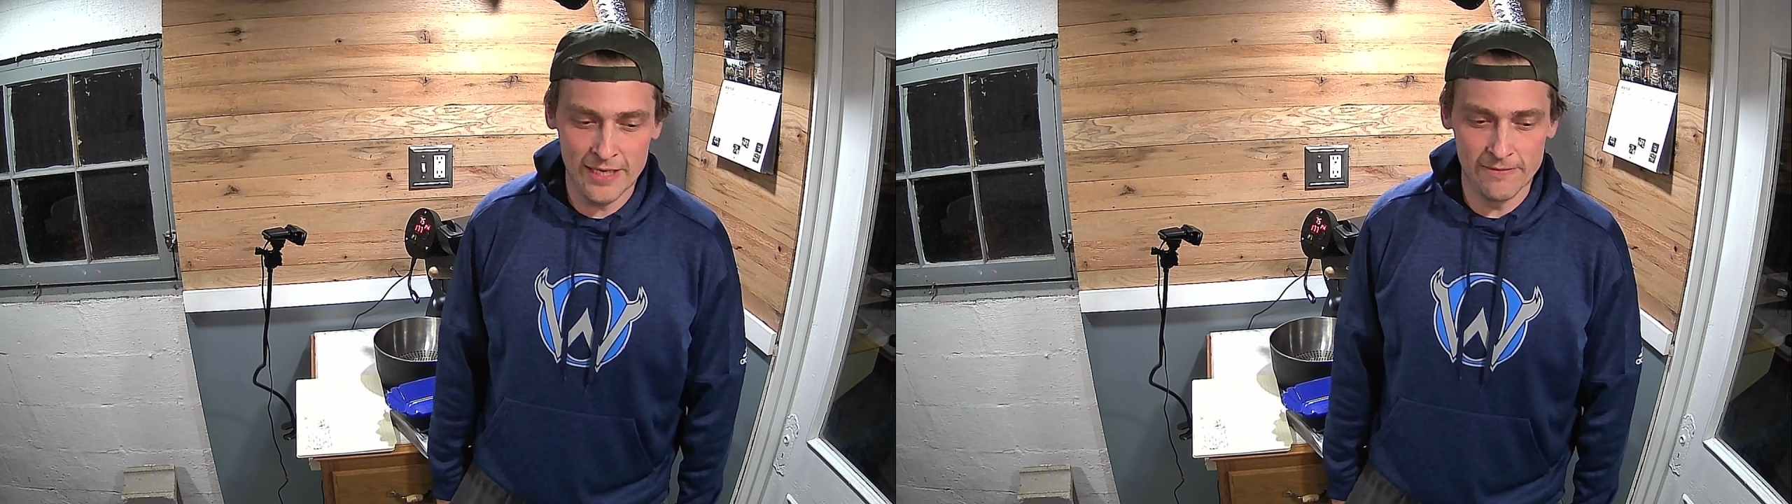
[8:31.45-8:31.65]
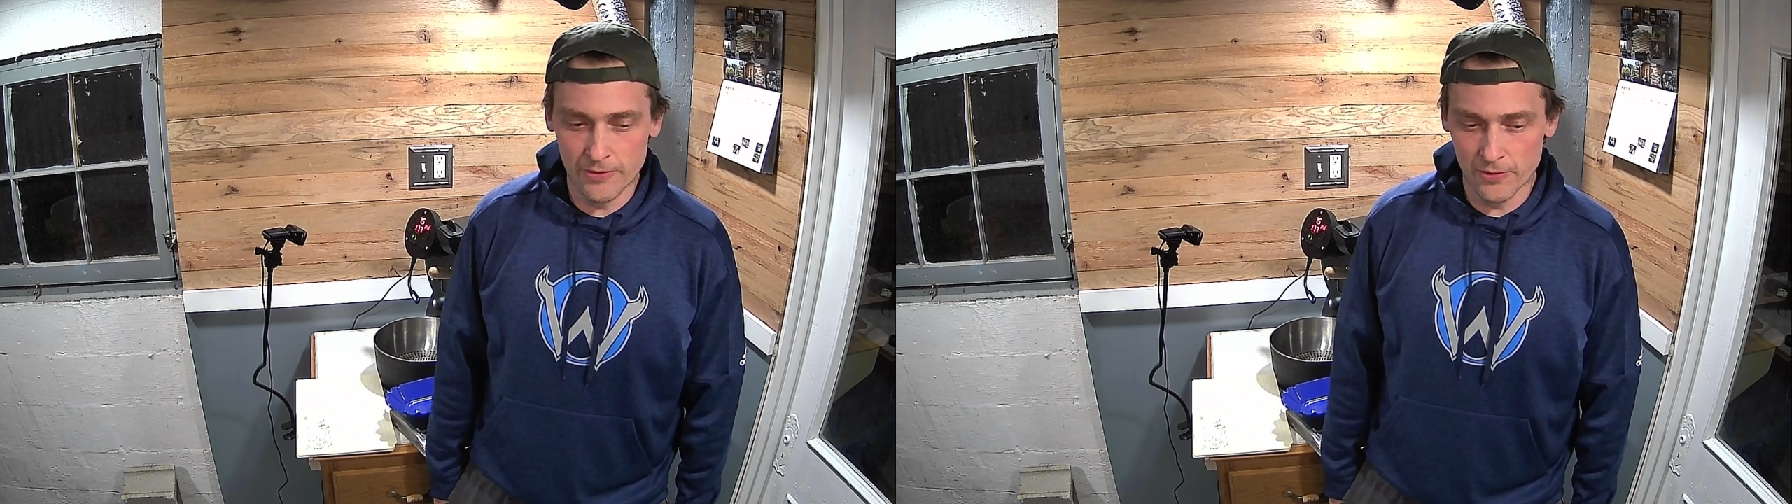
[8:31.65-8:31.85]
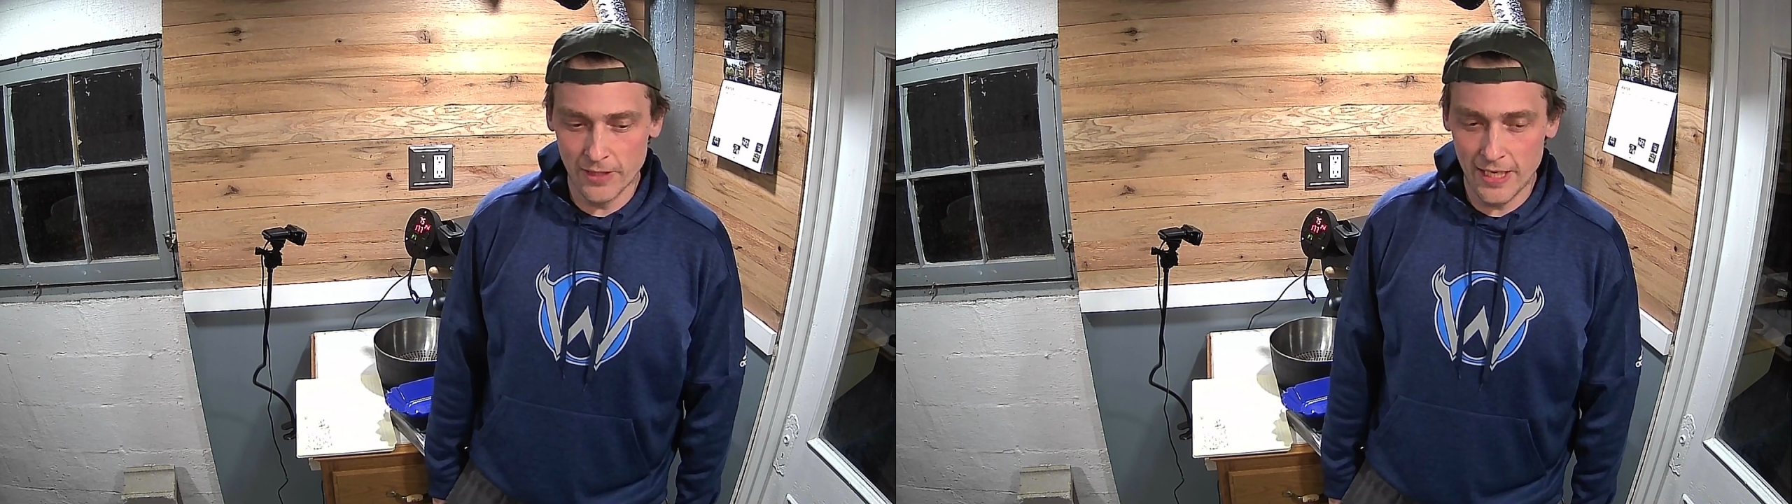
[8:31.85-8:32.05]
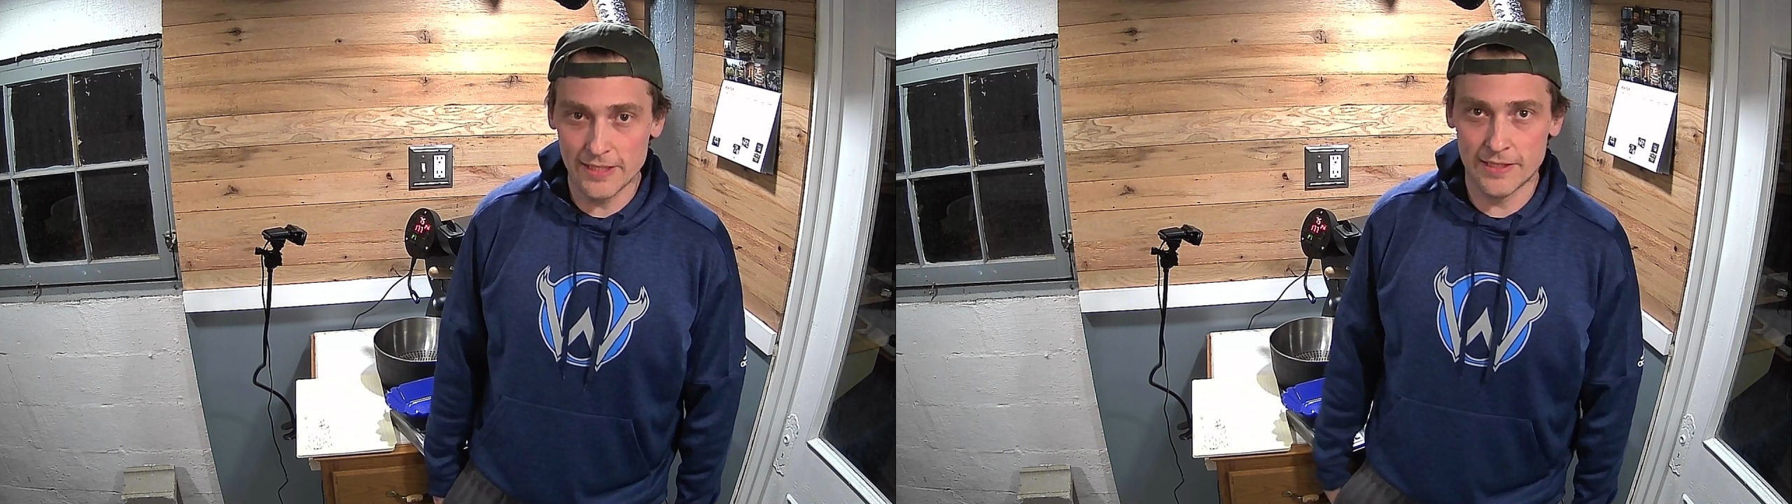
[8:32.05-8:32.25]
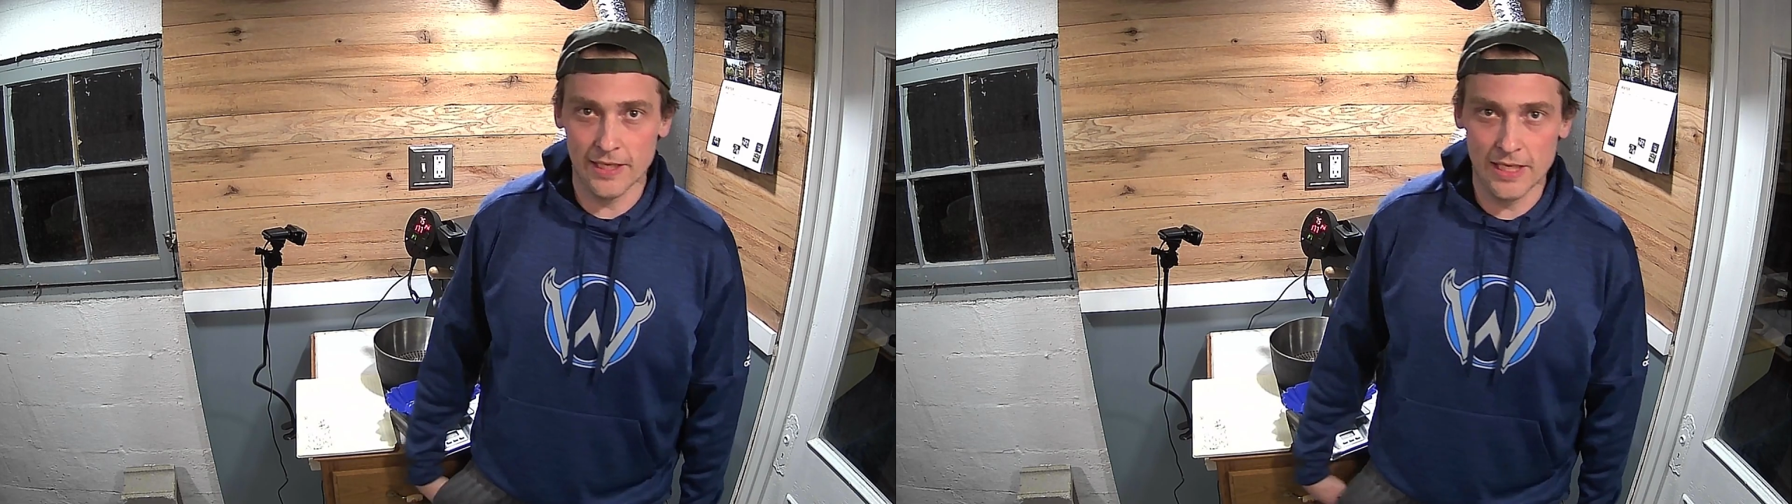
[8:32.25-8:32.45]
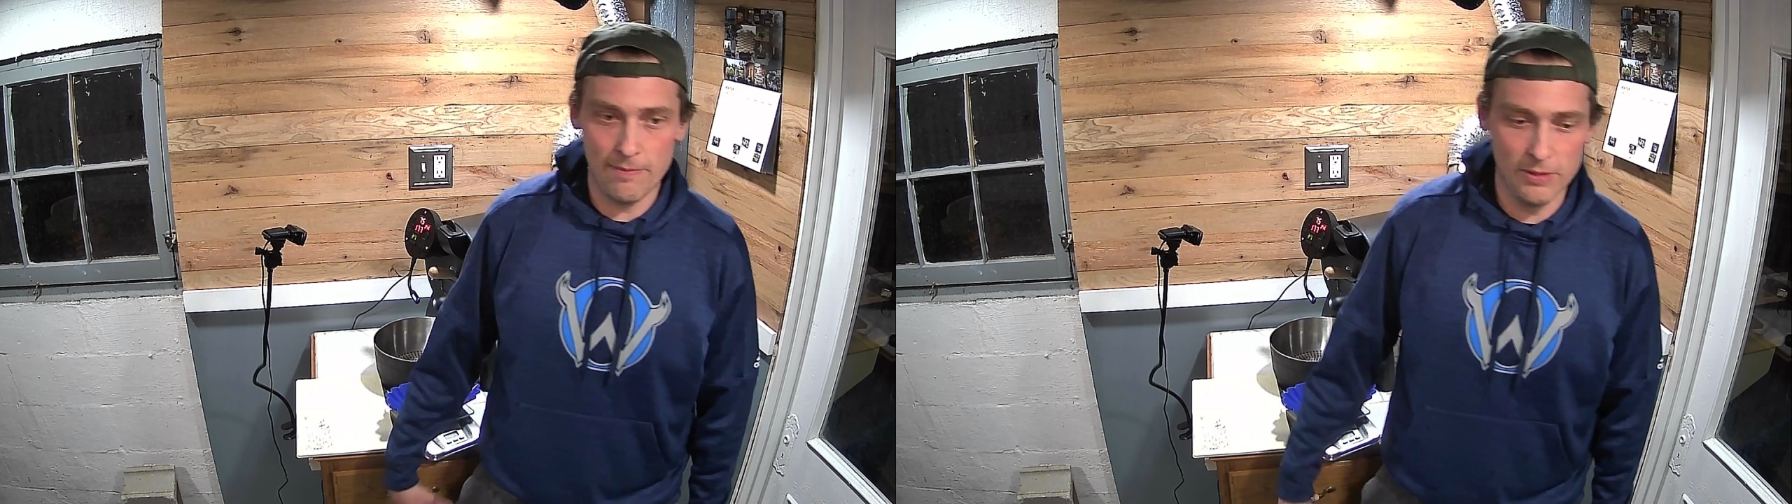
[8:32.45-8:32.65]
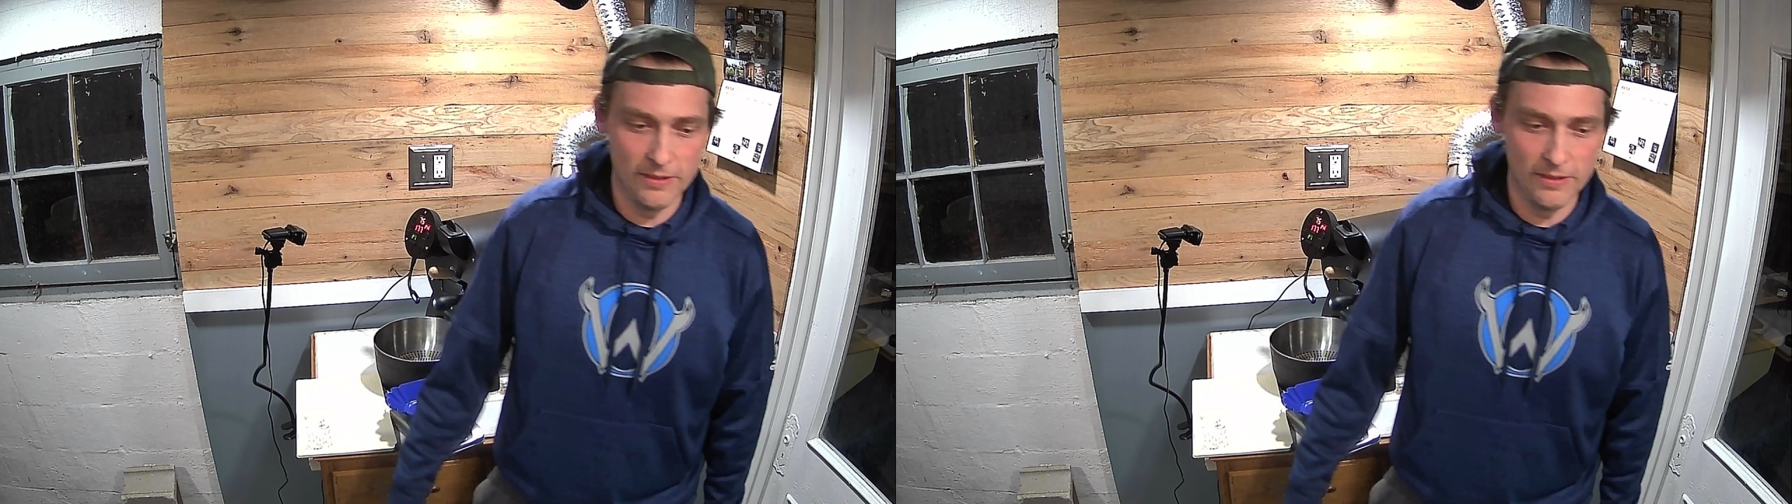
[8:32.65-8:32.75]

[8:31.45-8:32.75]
of creates a couple